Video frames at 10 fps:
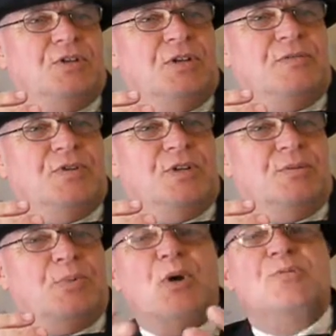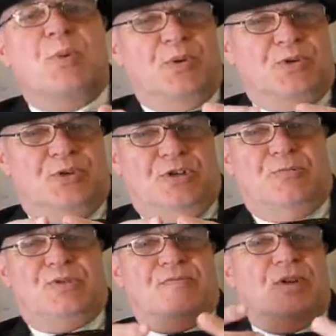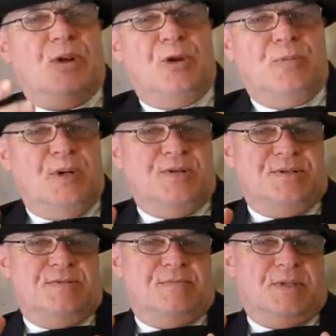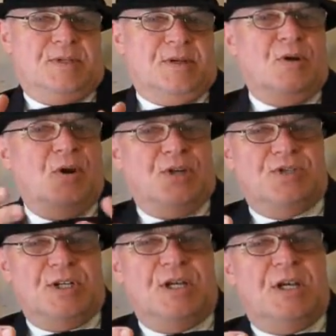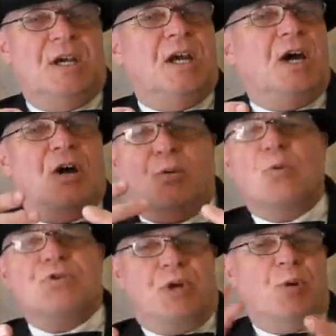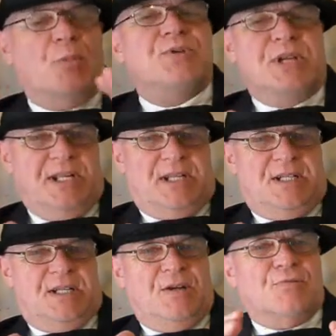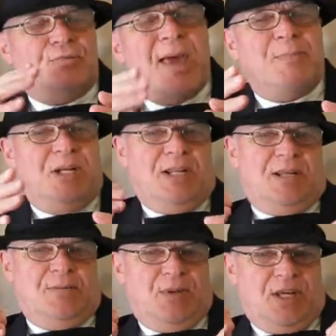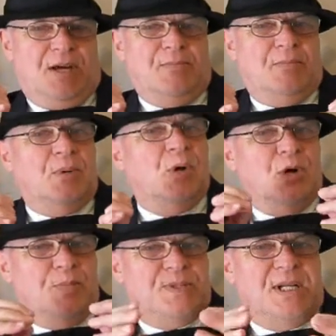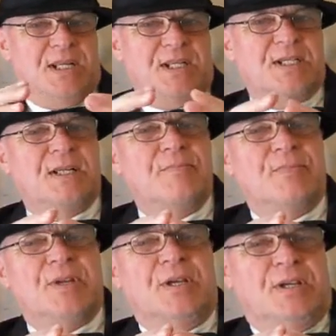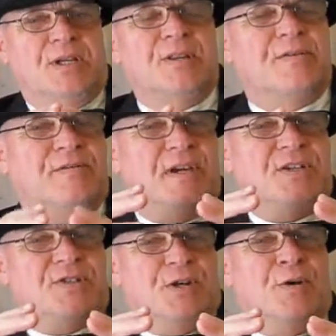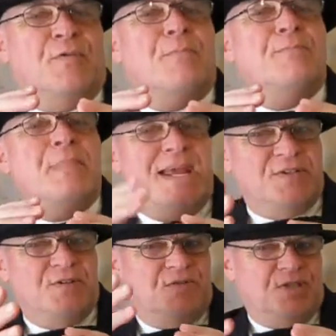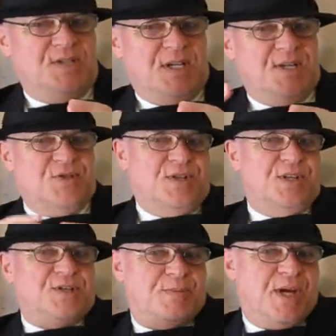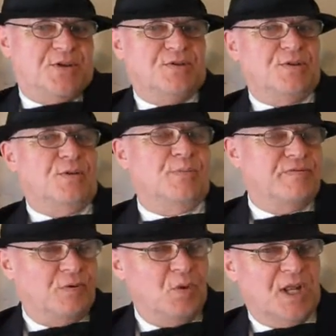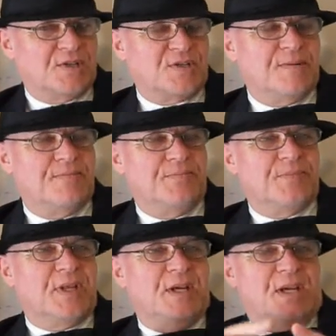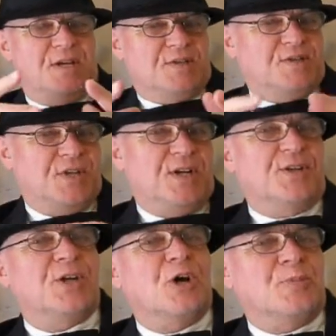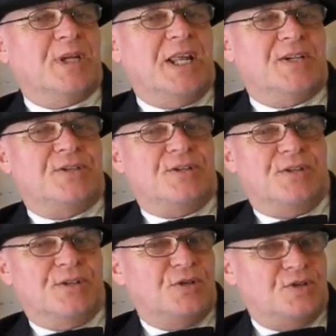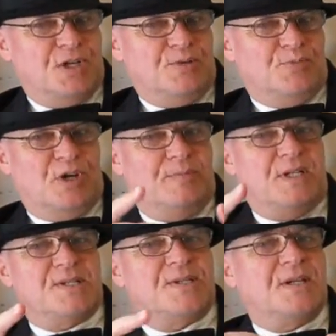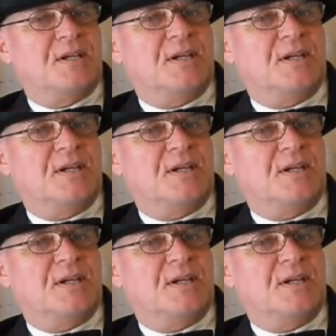the postmodern terms of globalism and ecology are also obsolete, rapidly become obsolete in the face of a massive disaster that's about to befall us. As I said in the open letter to the New Zealand Prime Minister,